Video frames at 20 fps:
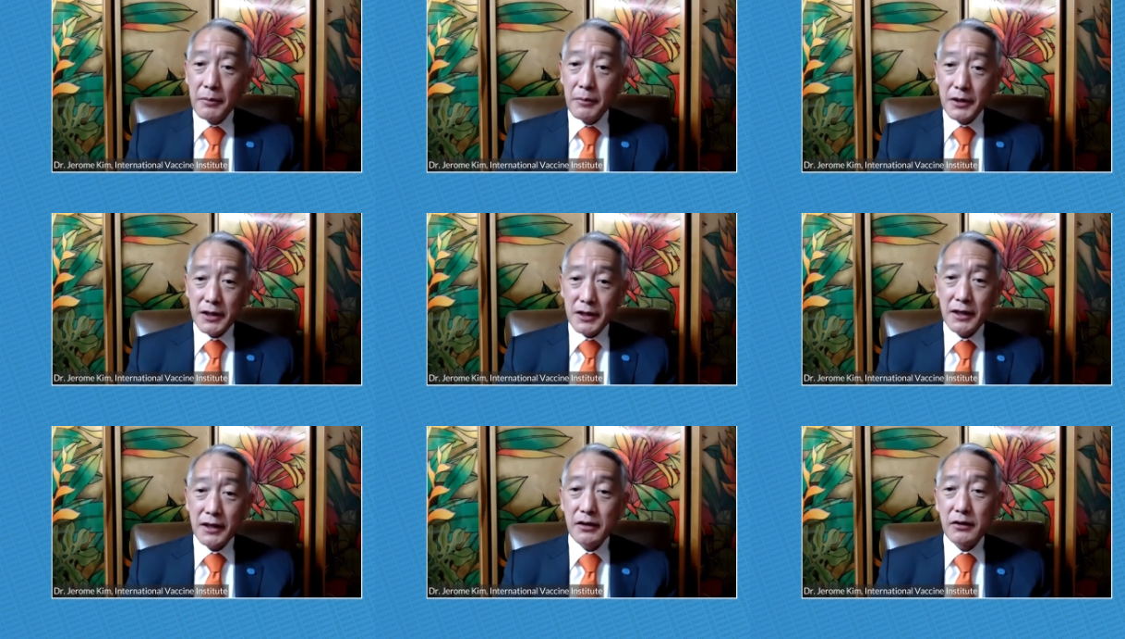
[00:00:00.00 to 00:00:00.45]

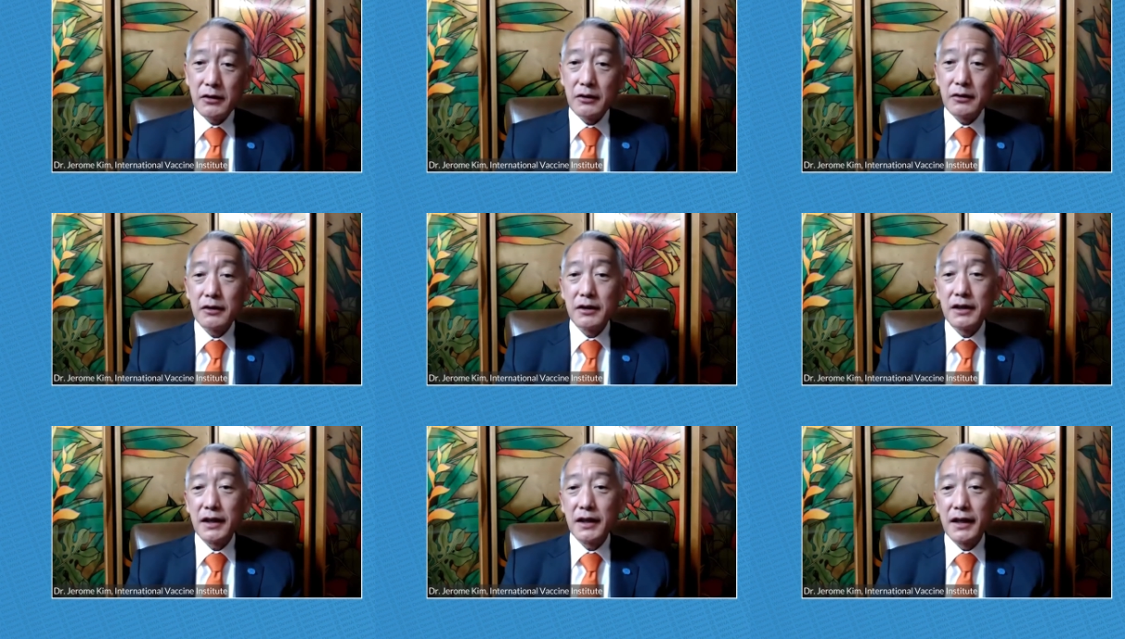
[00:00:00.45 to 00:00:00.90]

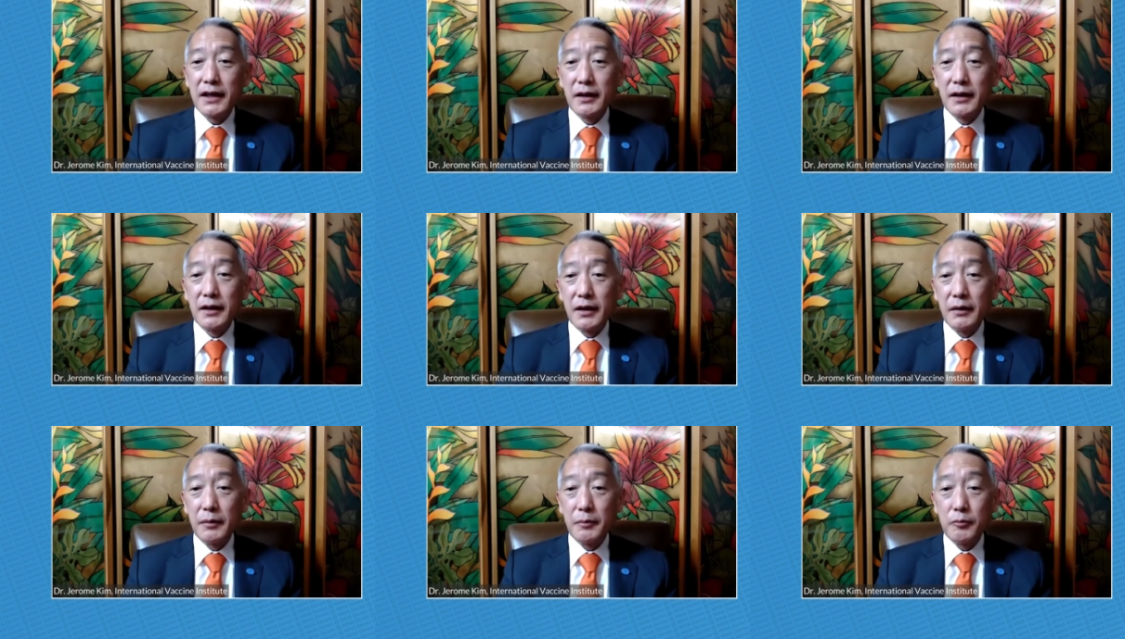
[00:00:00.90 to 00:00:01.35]
particularly in
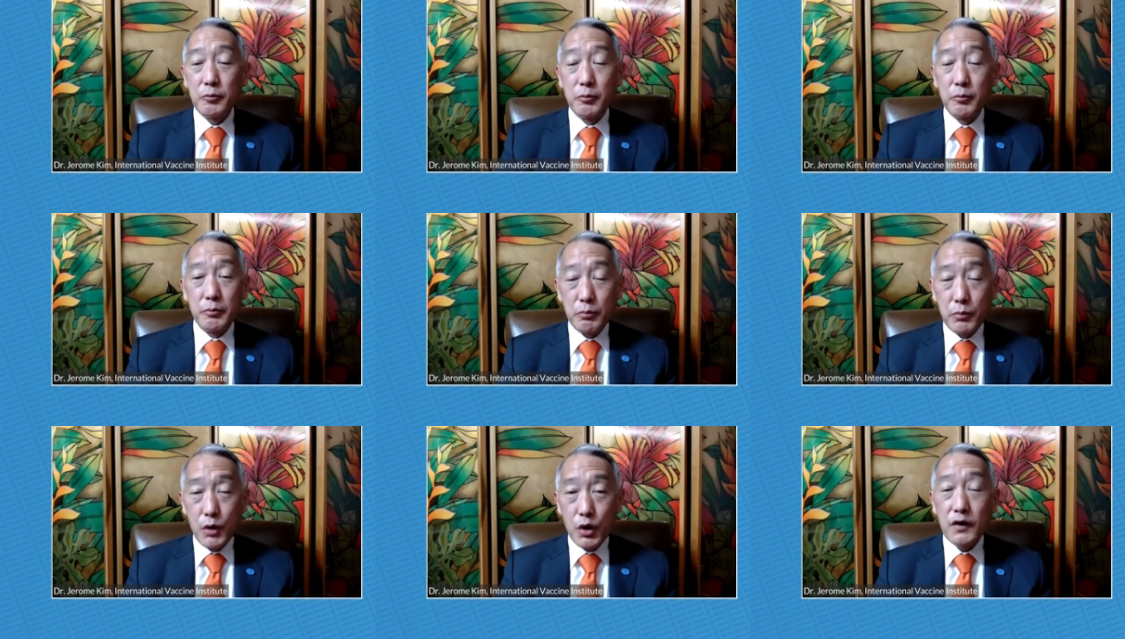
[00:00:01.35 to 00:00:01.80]
the
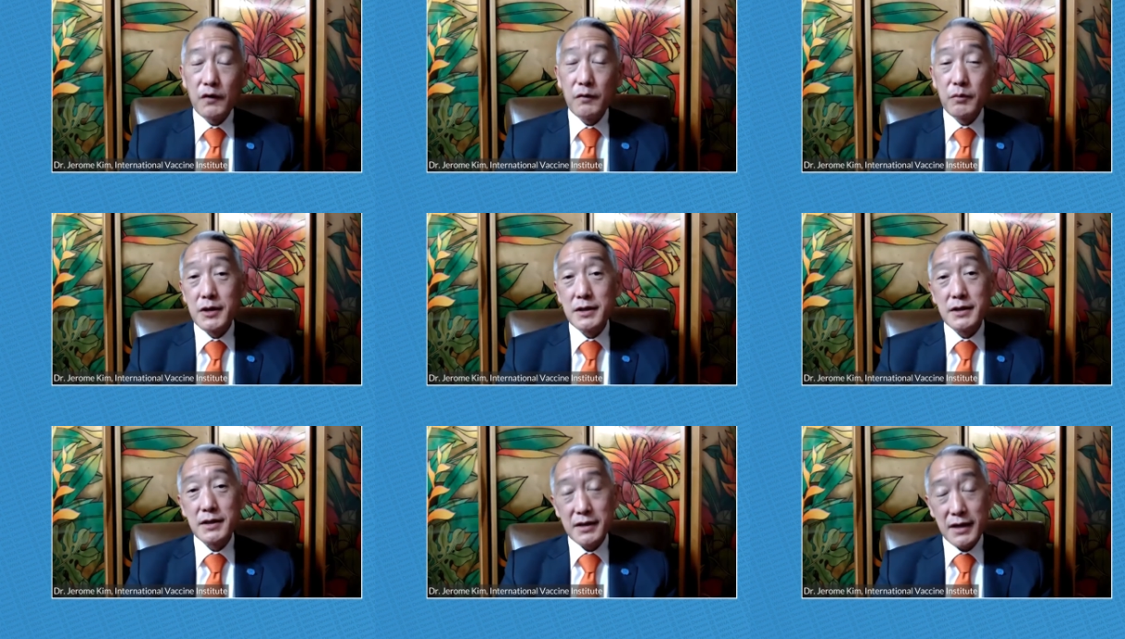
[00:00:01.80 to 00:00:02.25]
mode of
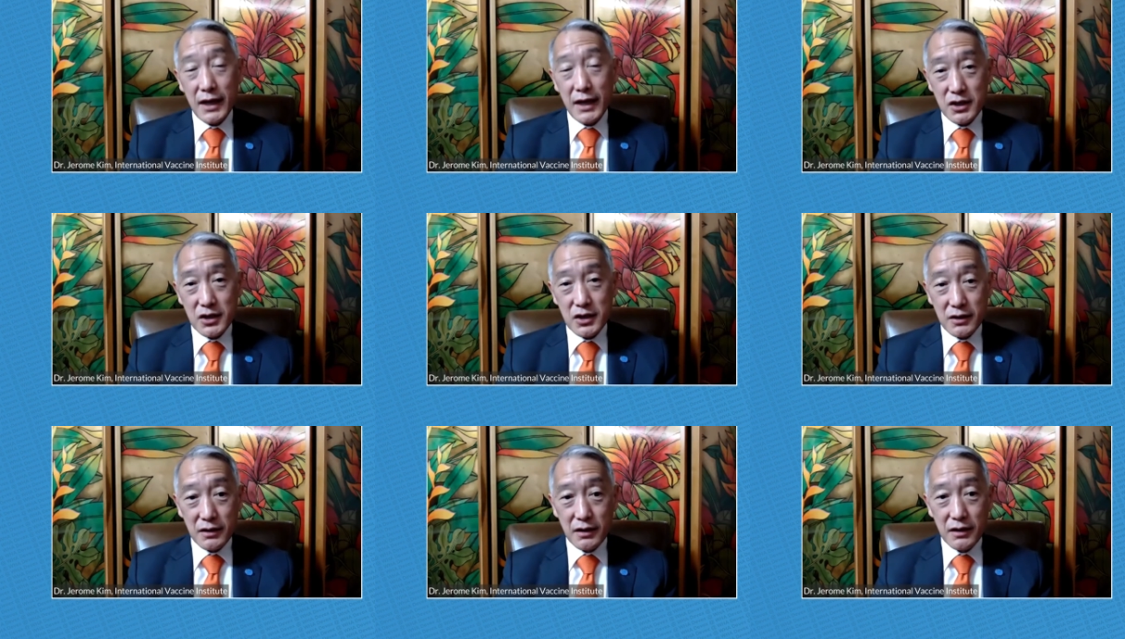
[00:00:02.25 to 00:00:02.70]

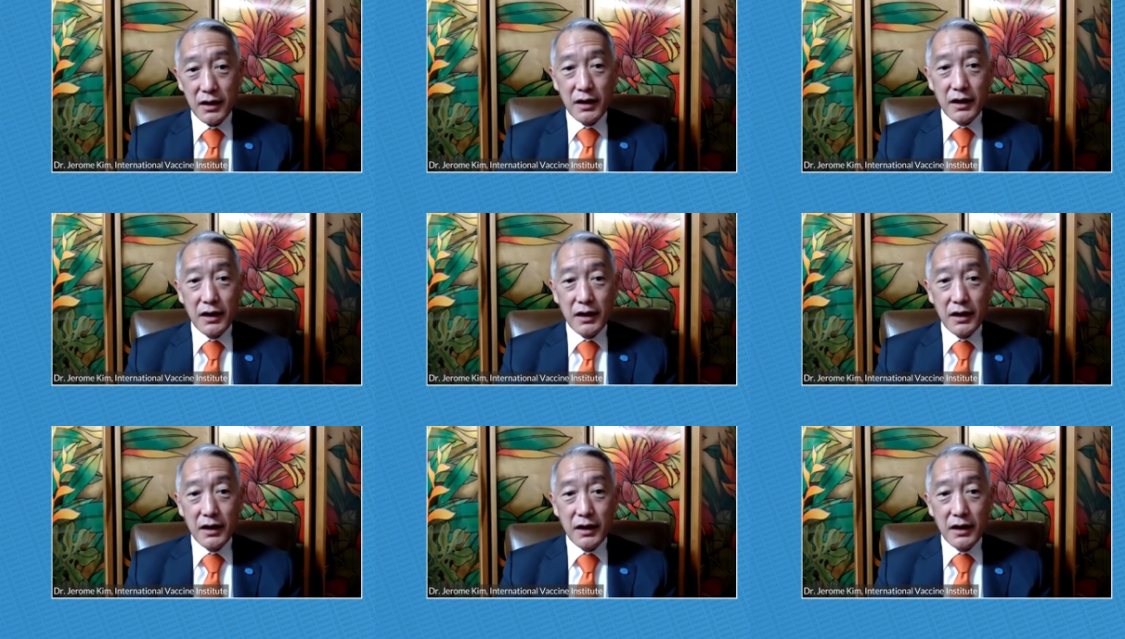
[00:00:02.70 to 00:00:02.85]
presentation.